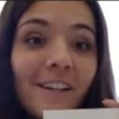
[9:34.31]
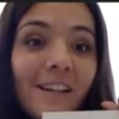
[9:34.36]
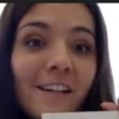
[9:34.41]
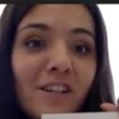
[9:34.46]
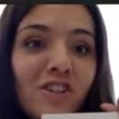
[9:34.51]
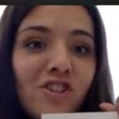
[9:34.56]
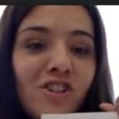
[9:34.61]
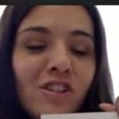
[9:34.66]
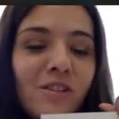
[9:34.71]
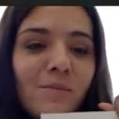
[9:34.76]

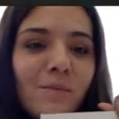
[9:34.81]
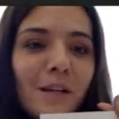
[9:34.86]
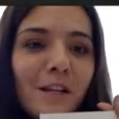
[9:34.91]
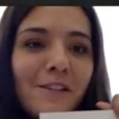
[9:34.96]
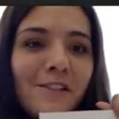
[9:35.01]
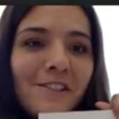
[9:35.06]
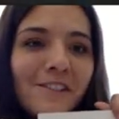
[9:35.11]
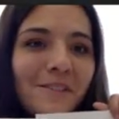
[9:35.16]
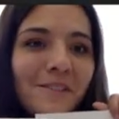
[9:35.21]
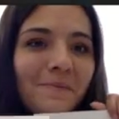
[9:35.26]
It just
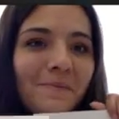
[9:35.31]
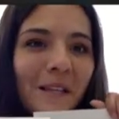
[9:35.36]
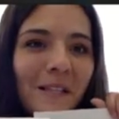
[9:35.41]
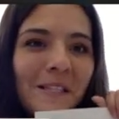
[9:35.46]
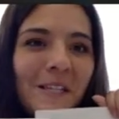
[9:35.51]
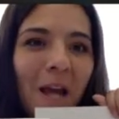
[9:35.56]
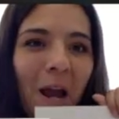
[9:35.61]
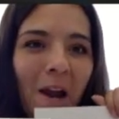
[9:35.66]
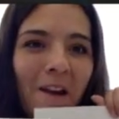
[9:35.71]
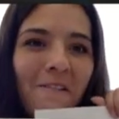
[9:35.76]
means
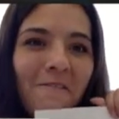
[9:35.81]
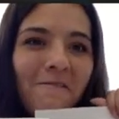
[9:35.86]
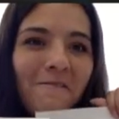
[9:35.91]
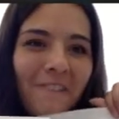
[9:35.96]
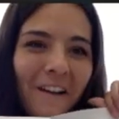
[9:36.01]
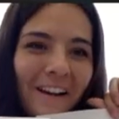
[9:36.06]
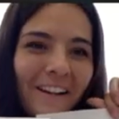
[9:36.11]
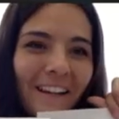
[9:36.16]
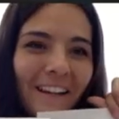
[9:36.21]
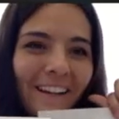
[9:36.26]
it's kind of
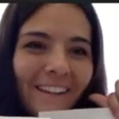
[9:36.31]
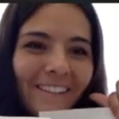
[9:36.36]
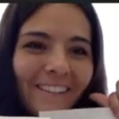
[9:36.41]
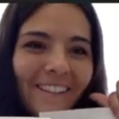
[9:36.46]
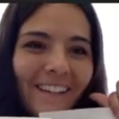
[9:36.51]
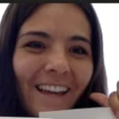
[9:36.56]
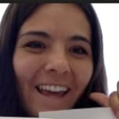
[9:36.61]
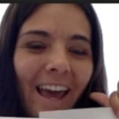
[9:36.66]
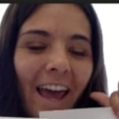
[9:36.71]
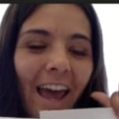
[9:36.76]
funny.
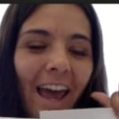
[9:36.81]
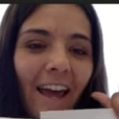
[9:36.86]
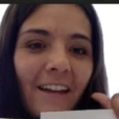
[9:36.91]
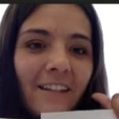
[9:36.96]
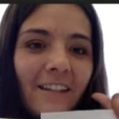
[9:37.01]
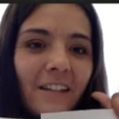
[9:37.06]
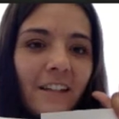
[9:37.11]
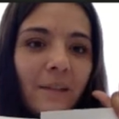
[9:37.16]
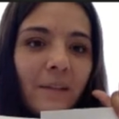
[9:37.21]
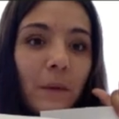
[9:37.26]

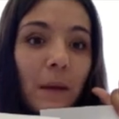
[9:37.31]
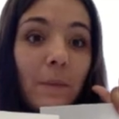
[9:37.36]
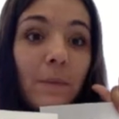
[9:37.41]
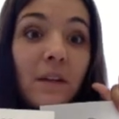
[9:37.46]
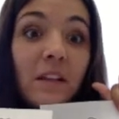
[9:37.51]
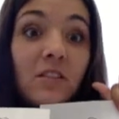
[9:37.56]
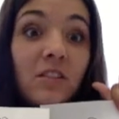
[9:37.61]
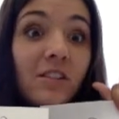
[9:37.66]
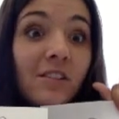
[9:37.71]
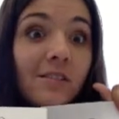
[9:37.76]
And maybe
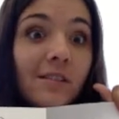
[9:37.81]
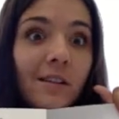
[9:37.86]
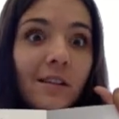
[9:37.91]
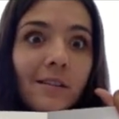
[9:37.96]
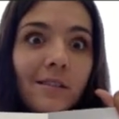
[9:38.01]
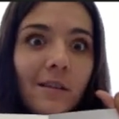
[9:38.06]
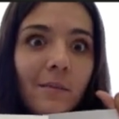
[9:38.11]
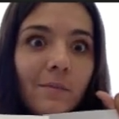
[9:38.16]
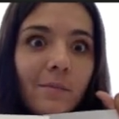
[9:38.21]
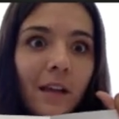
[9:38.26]
it looks like
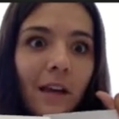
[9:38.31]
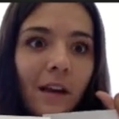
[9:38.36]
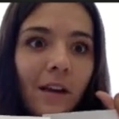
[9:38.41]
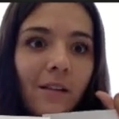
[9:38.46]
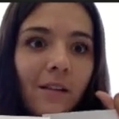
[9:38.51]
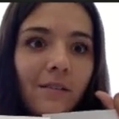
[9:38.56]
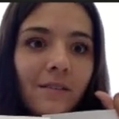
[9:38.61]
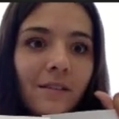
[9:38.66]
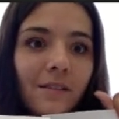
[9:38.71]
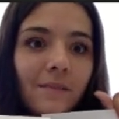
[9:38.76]
something
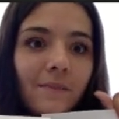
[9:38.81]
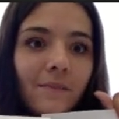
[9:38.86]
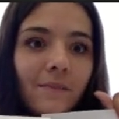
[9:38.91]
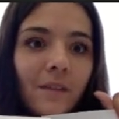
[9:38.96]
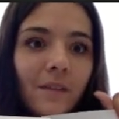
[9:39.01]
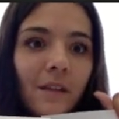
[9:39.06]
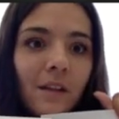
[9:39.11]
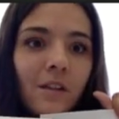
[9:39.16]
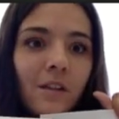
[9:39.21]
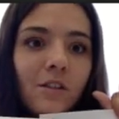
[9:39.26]
else.
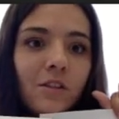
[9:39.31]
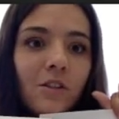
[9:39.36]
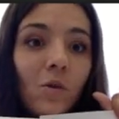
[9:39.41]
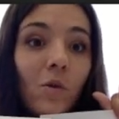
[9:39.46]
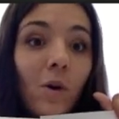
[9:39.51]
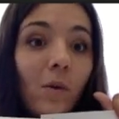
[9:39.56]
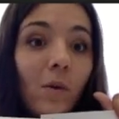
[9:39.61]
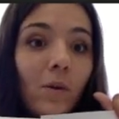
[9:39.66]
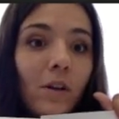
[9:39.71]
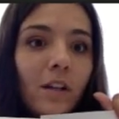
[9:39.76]
So
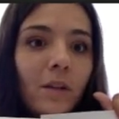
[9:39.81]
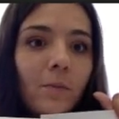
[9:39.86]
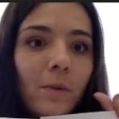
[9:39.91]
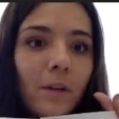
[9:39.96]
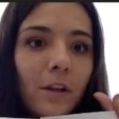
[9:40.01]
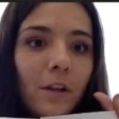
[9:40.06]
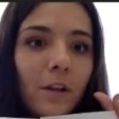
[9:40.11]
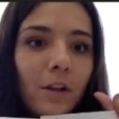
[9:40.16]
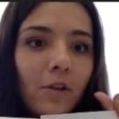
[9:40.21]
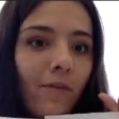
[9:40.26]
I want you to
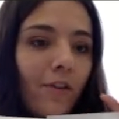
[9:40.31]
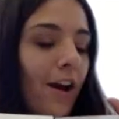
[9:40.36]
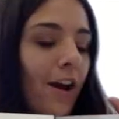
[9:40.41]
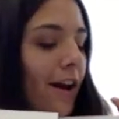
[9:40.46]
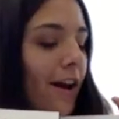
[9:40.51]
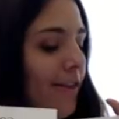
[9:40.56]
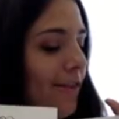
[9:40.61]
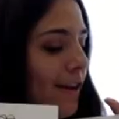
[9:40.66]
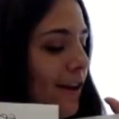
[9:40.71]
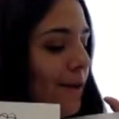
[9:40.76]
pick your favorite.
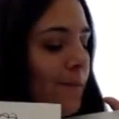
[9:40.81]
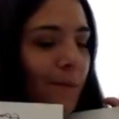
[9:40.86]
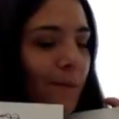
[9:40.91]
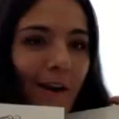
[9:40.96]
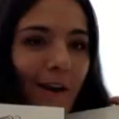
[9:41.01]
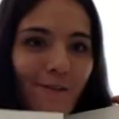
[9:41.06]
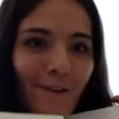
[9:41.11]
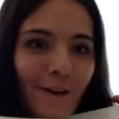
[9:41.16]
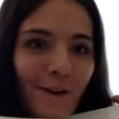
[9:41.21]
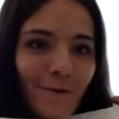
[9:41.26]
I think
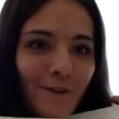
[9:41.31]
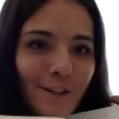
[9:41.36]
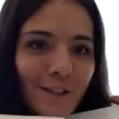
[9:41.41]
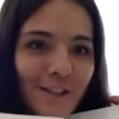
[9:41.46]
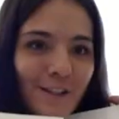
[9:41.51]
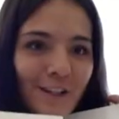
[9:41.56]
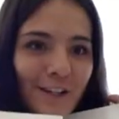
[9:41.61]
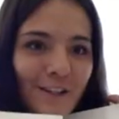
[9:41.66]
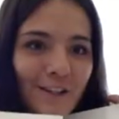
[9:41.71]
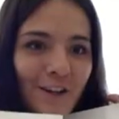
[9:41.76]
my favorite
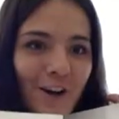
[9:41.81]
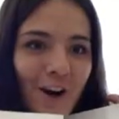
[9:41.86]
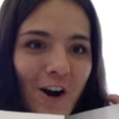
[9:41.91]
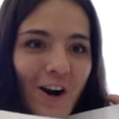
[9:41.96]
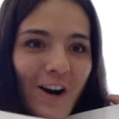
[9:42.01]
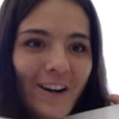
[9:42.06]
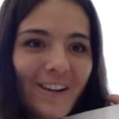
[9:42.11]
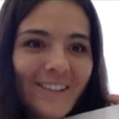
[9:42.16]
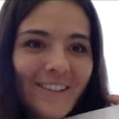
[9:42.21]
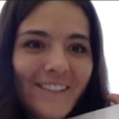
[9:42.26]
is the
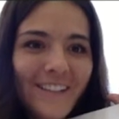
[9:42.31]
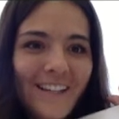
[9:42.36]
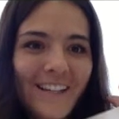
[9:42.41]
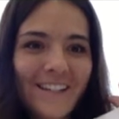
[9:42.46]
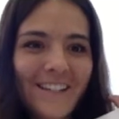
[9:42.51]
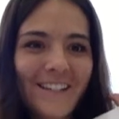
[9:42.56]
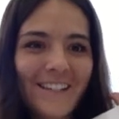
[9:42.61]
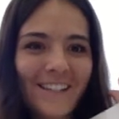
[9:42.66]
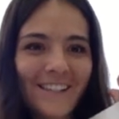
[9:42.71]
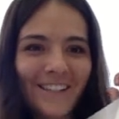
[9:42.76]
guitar.
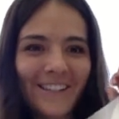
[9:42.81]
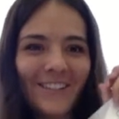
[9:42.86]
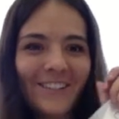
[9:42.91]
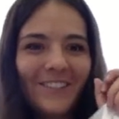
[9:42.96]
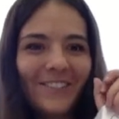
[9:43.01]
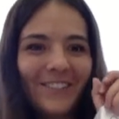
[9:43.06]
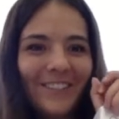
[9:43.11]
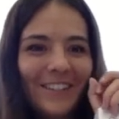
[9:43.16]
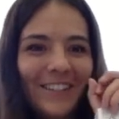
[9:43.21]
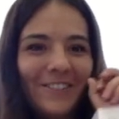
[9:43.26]
It just looks
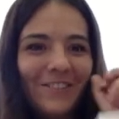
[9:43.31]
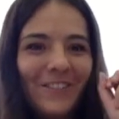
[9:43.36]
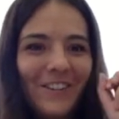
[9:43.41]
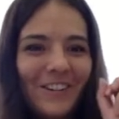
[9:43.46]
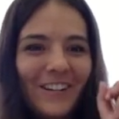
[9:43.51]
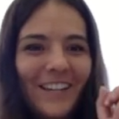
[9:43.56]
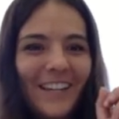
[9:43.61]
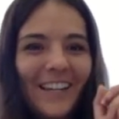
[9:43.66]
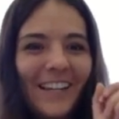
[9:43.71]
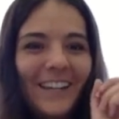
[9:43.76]
really
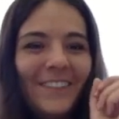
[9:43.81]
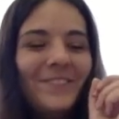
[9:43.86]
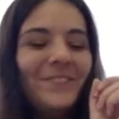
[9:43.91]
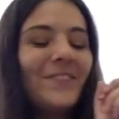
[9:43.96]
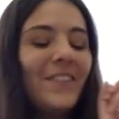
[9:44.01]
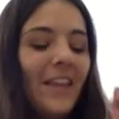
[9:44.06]
wonky.